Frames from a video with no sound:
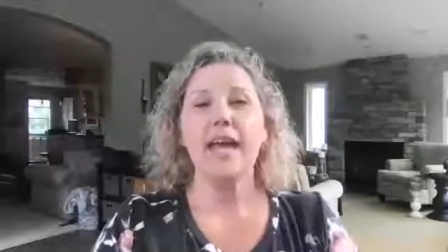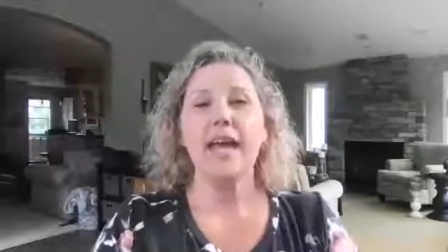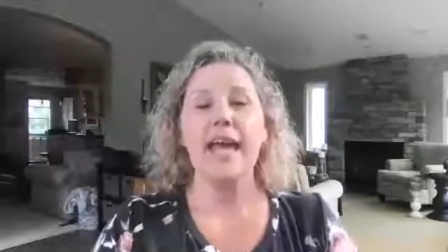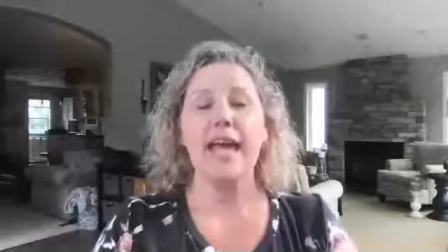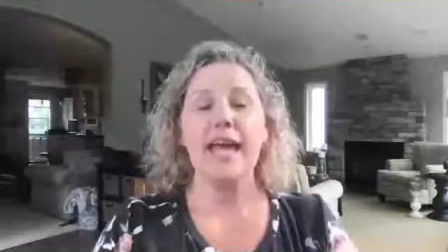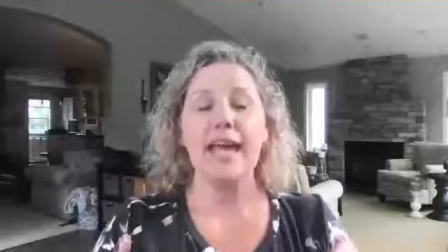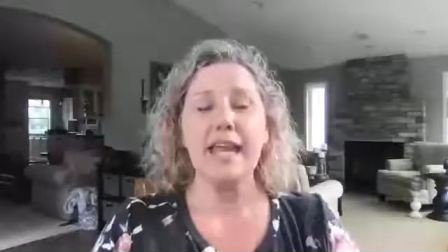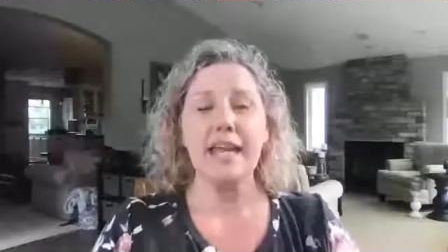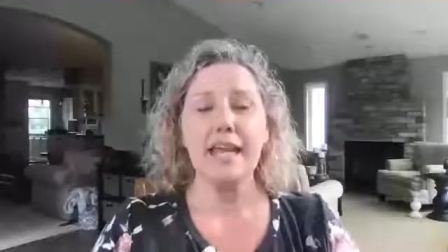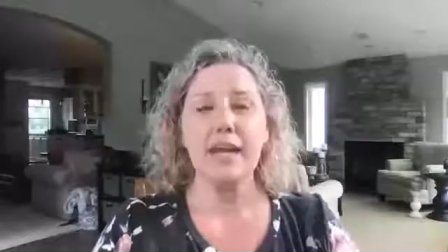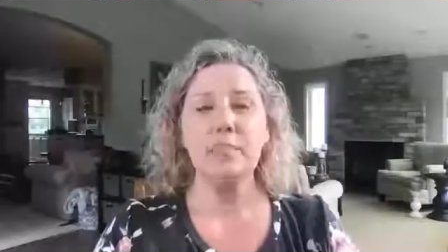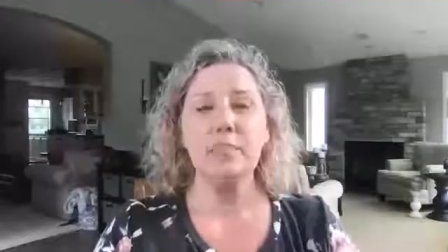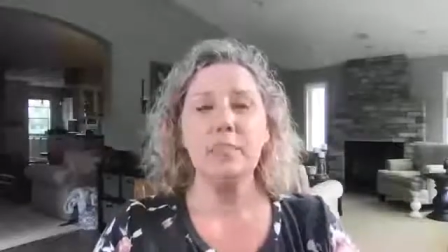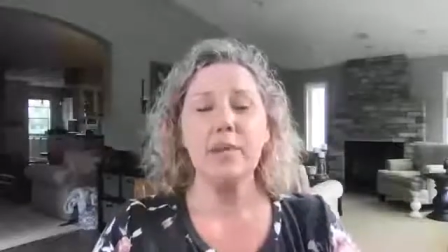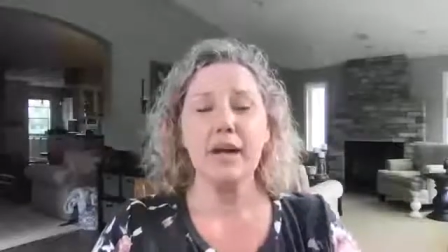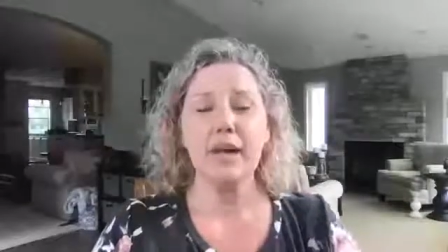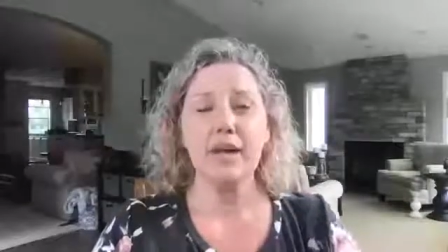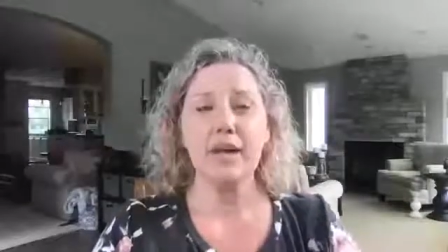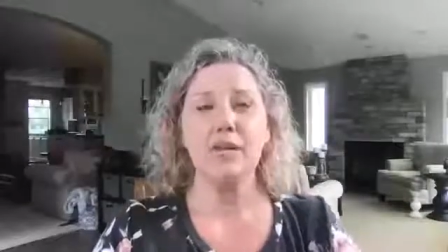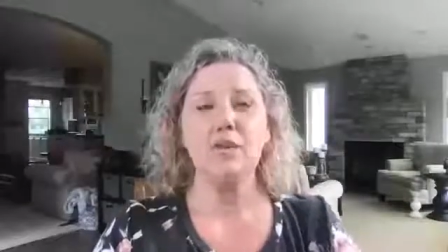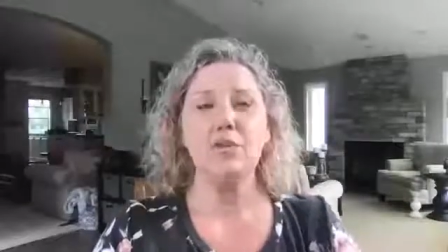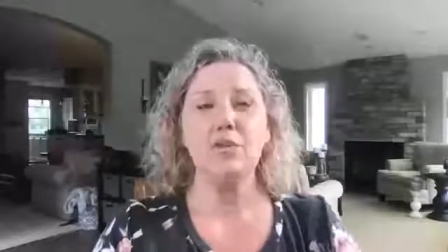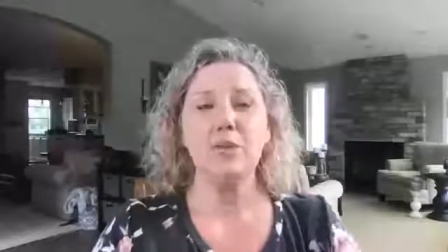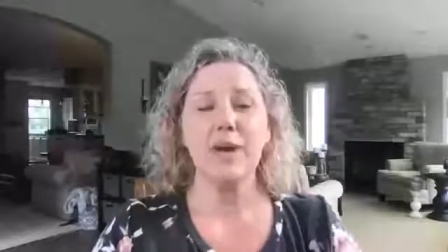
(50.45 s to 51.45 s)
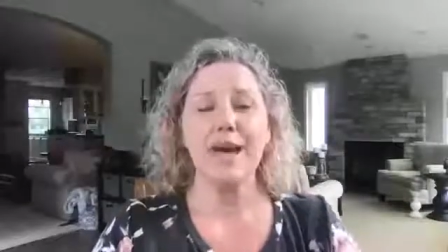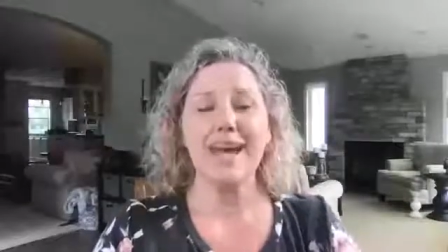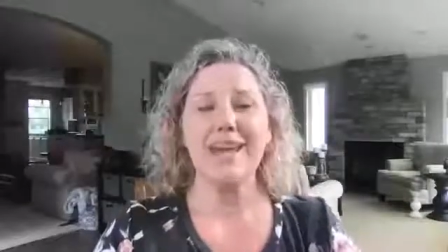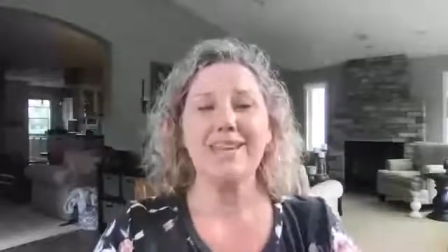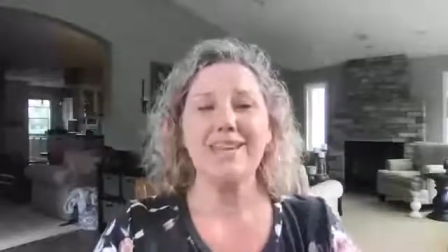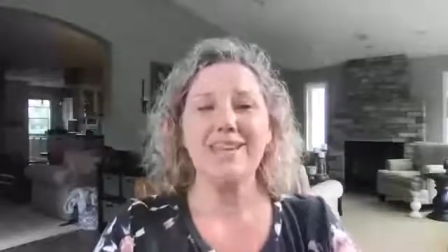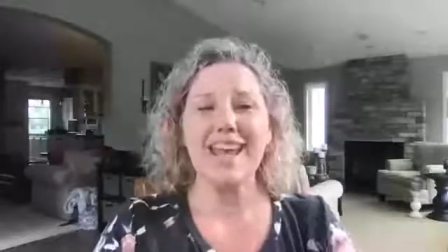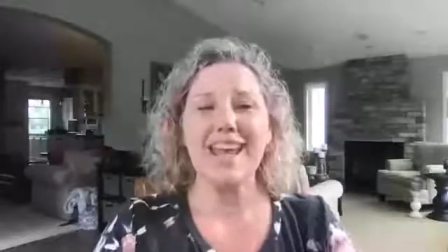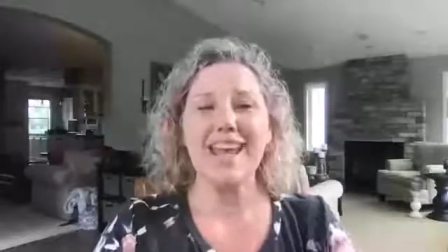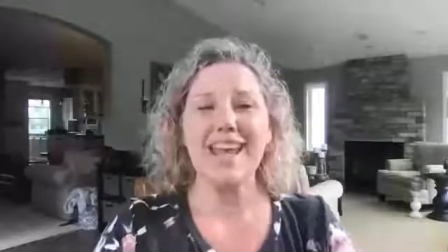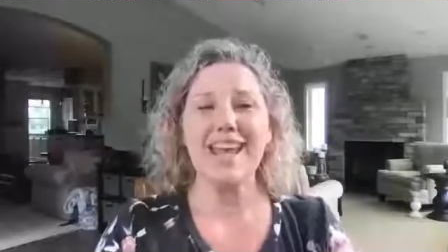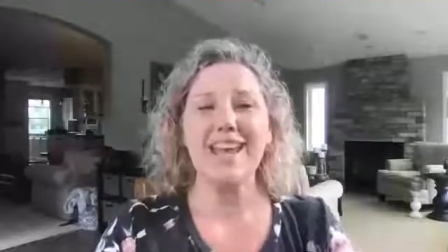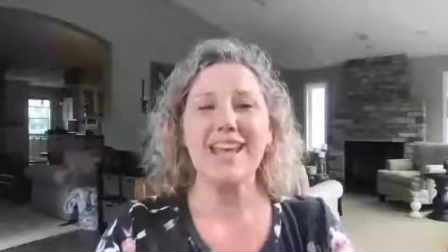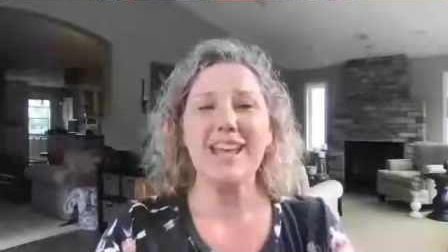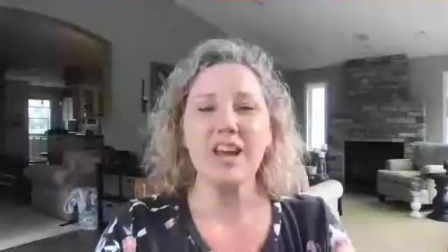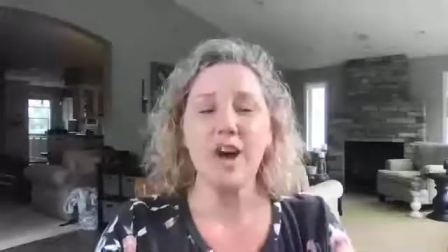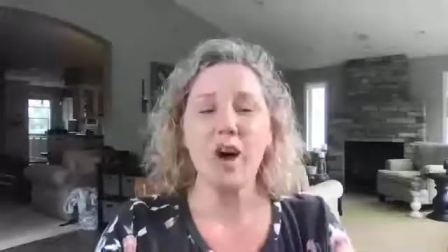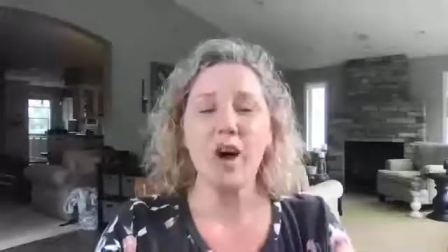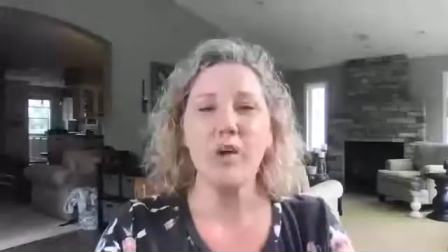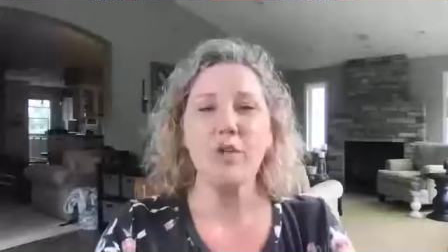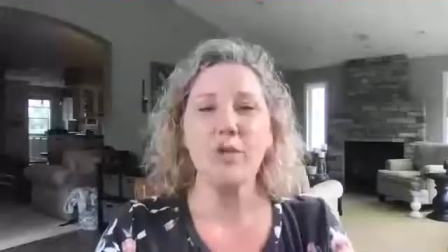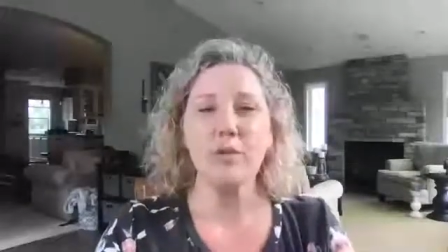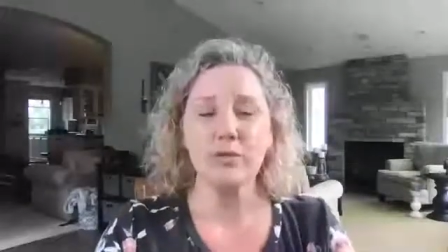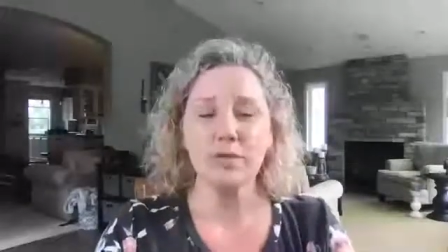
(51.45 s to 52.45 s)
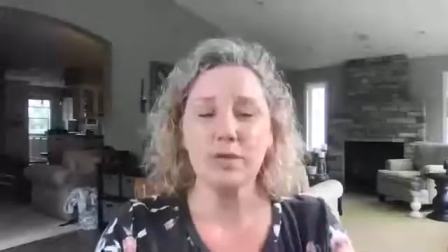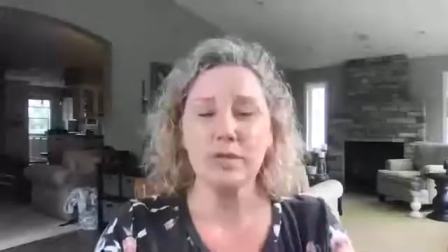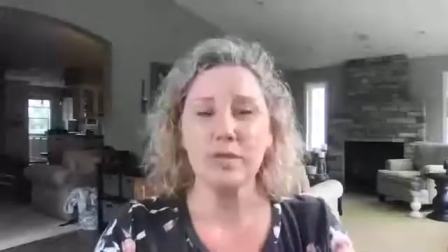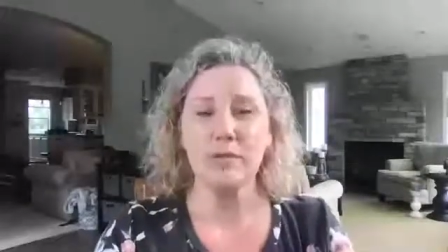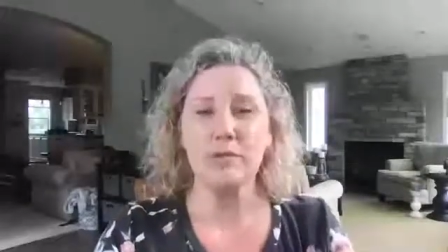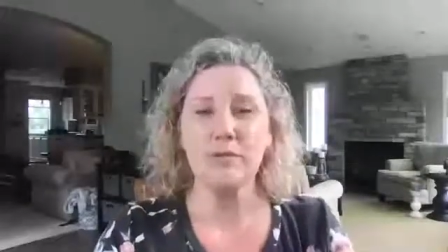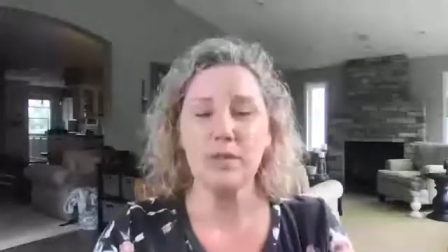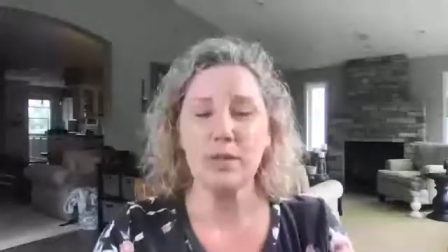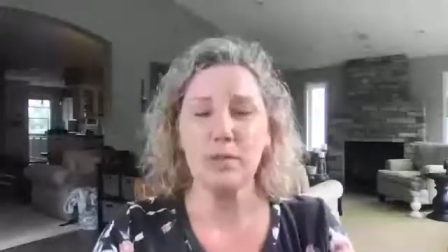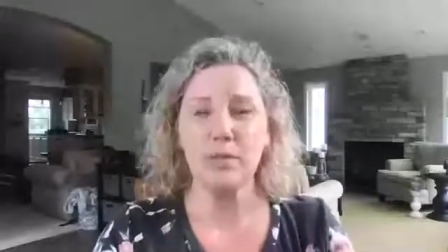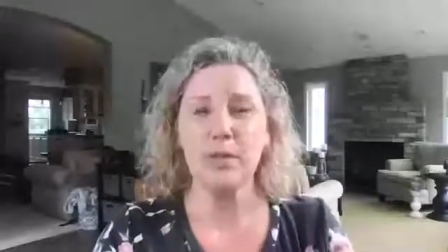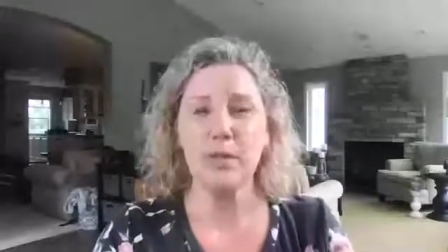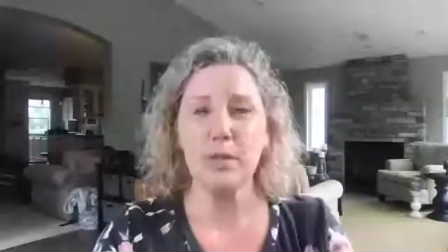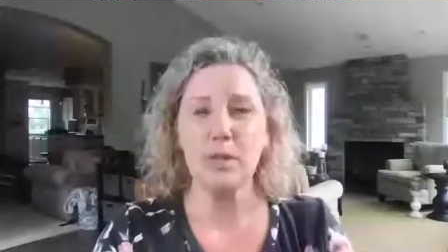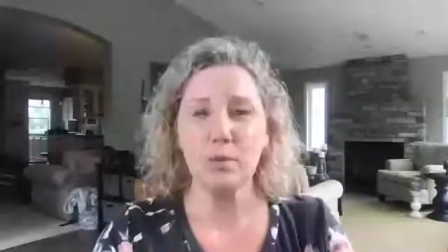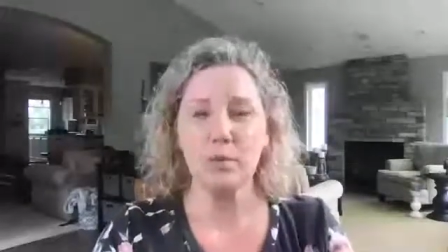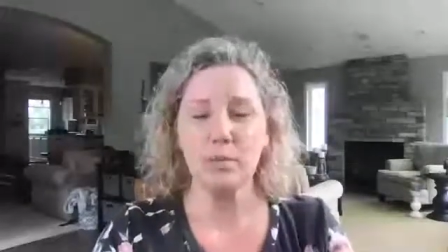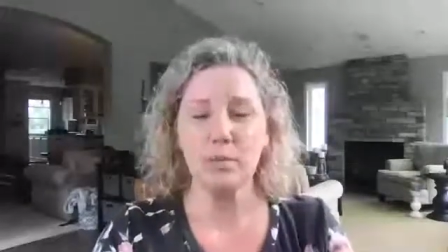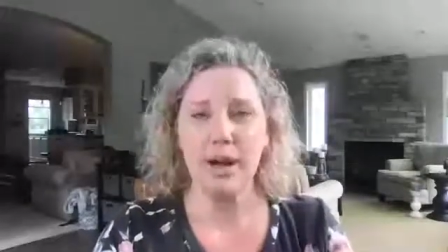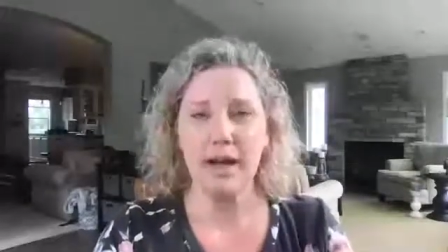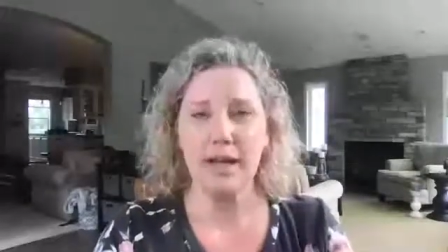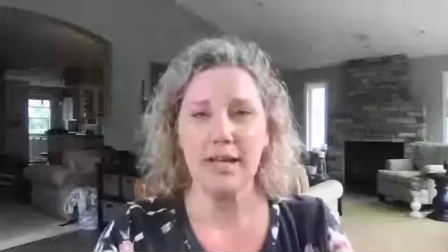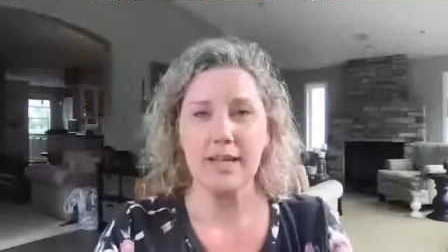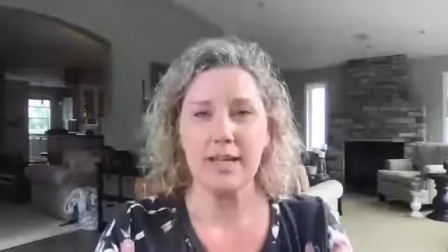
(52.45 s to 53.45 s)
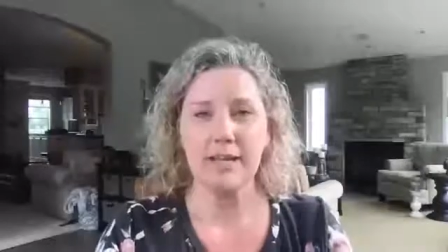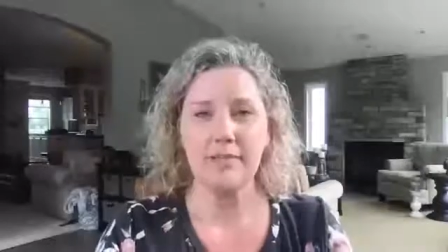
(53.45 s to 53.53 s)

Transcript: anybody who has any other symptom in your body,